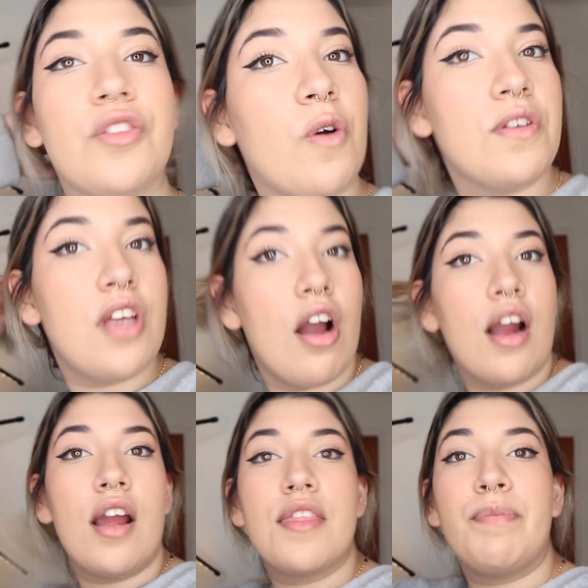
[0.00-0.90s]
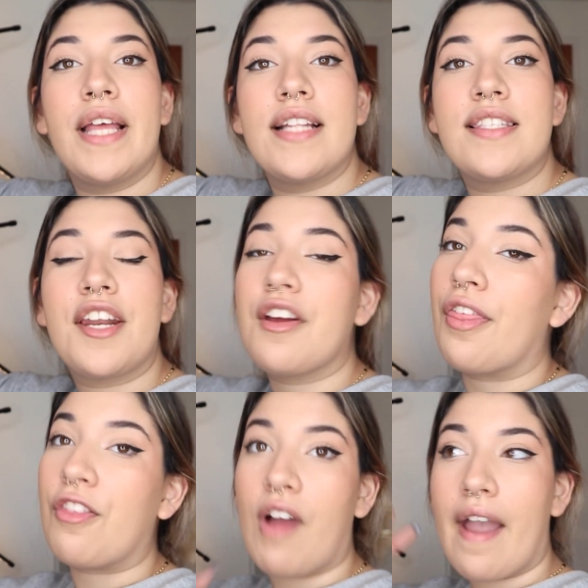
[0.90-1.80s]
those are the plants that are
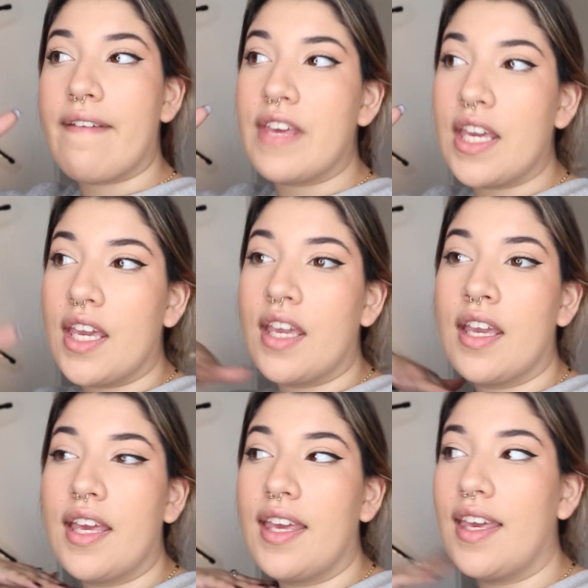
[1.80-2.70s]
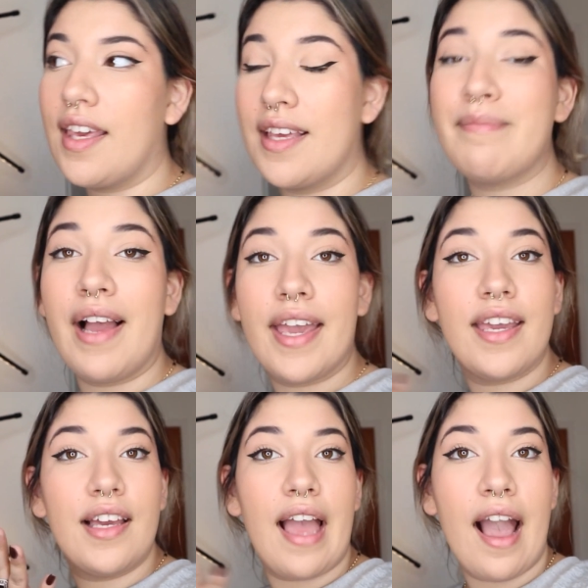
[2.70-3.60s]
thriving in
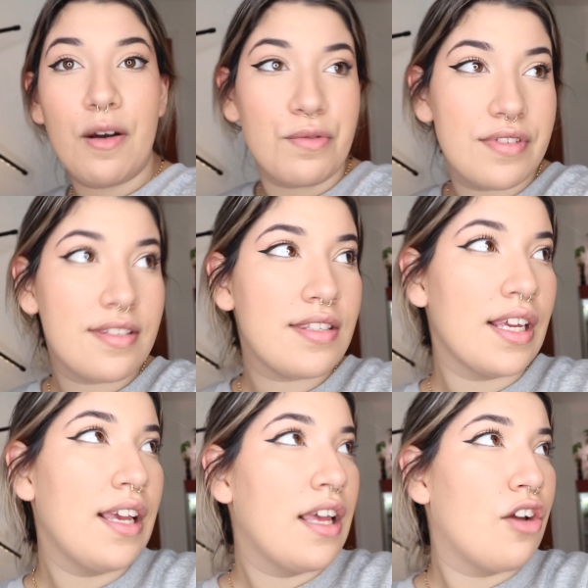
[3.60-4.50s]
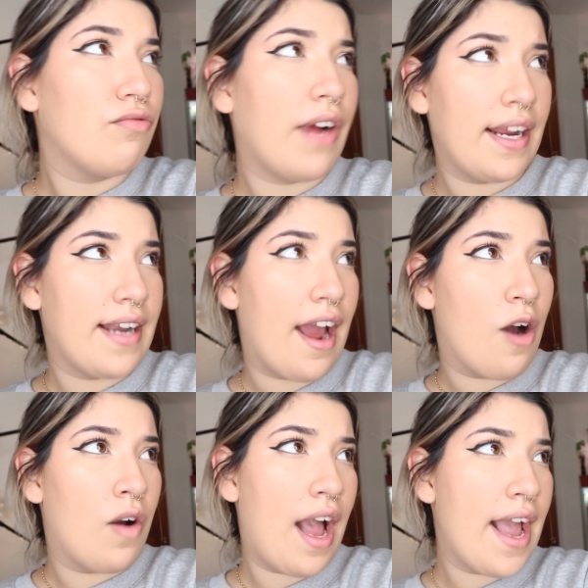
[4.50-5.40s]
my house right
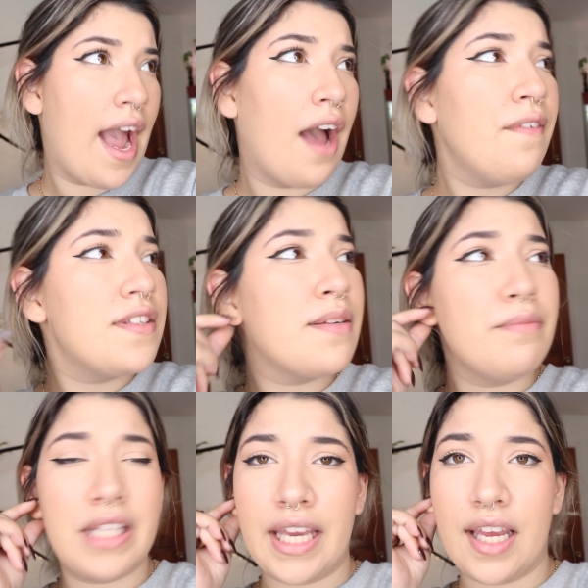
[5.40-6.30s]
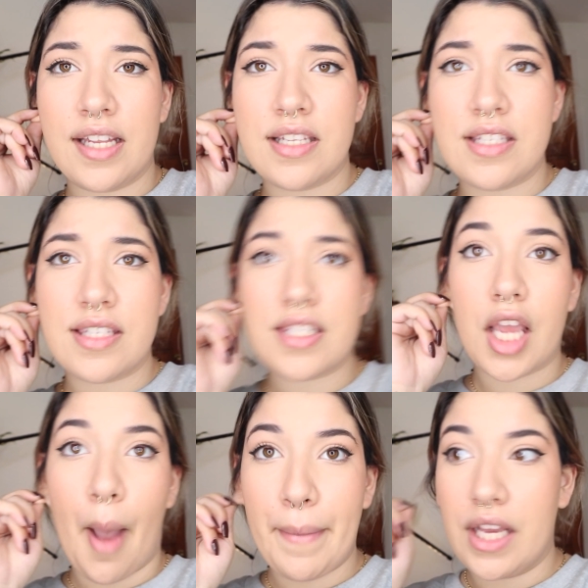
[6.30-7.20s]
now. I have some plans
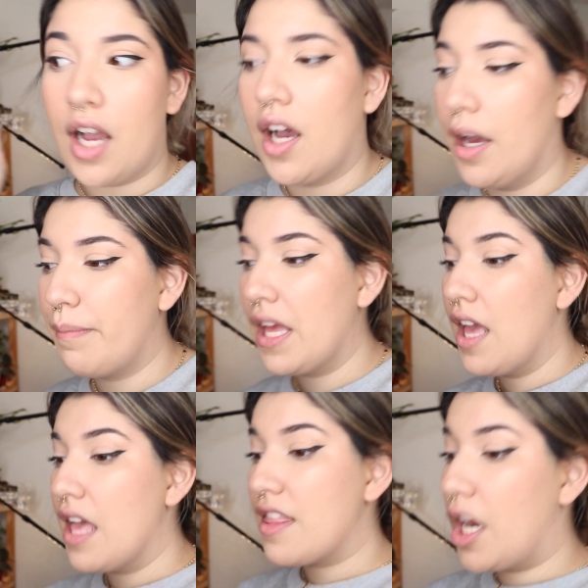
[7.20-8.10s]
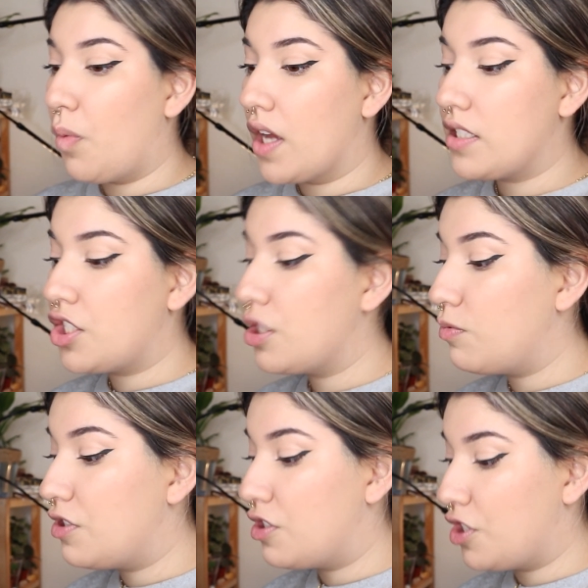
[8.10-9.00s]
coming up that I want to
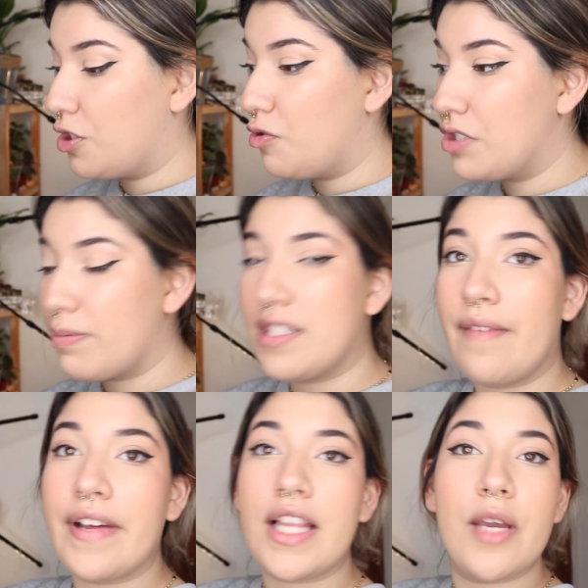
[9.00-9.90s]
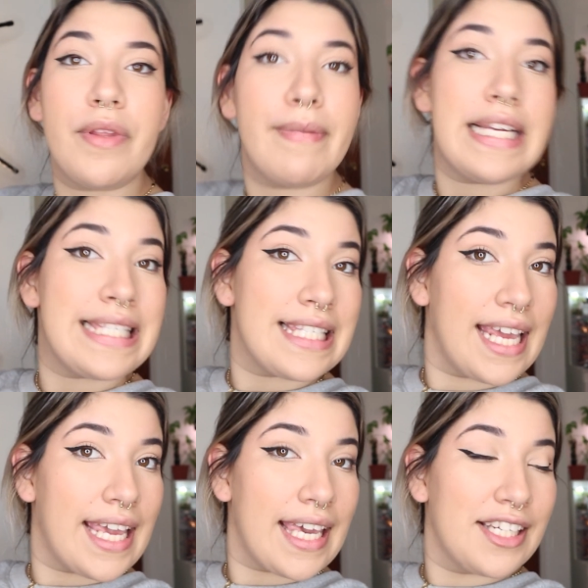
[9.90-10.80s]
do specifically with my
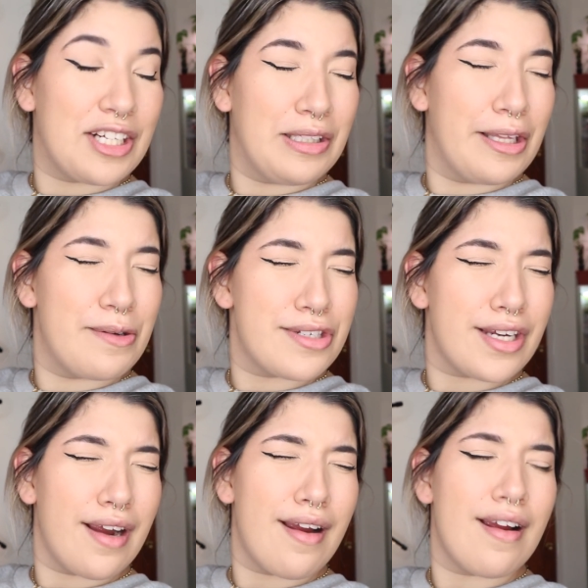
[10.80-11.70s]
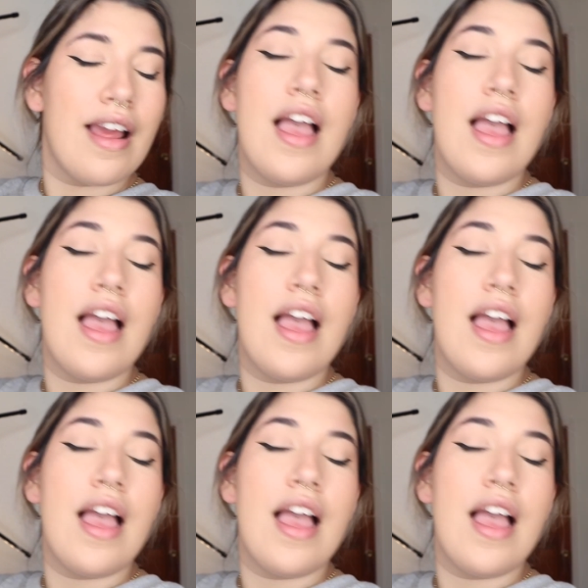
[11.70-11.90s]
snake enclosure.